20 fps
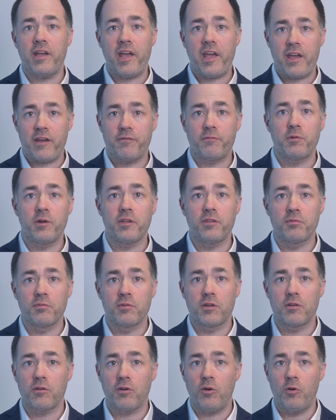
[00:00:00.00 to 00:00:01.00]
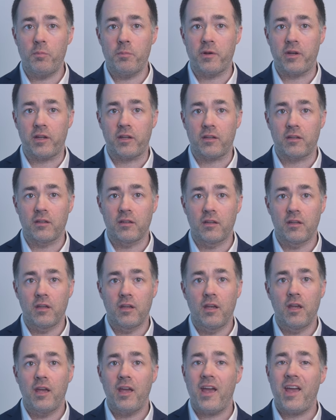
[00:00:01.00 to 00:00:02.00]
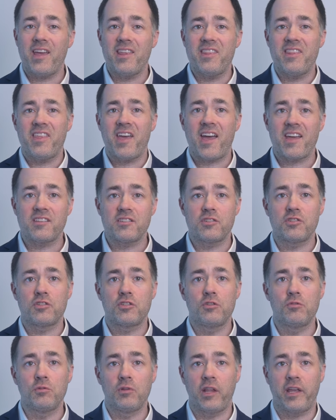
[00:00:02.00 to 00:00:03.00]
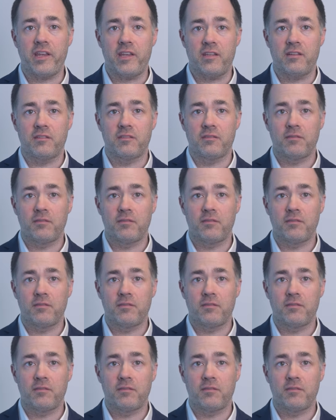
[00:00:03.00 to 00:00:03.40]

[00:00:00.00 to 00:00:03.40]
halfway through your opening. And that's too late.